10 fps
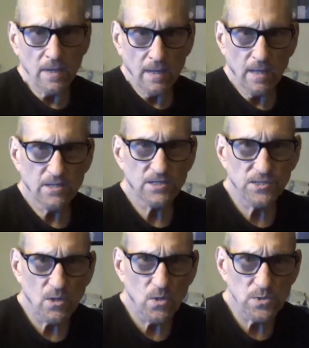It's
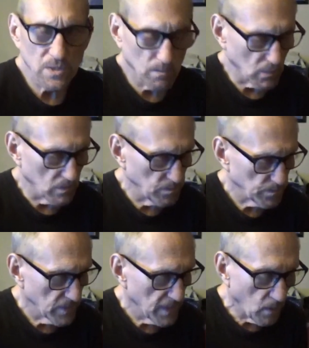so simple.
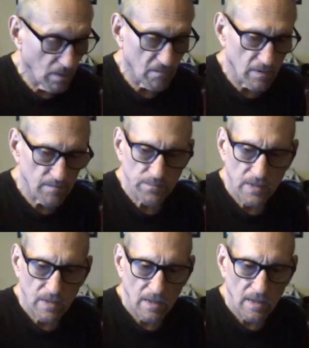However,
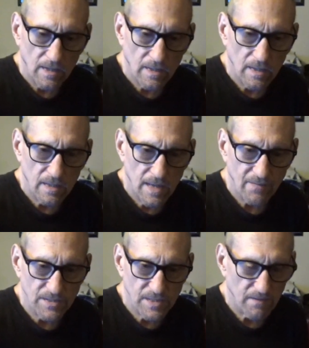
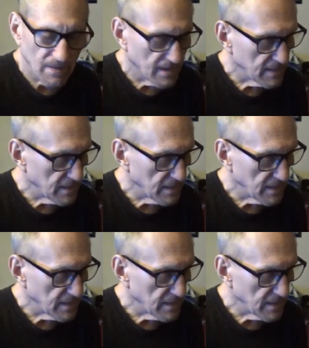having said that,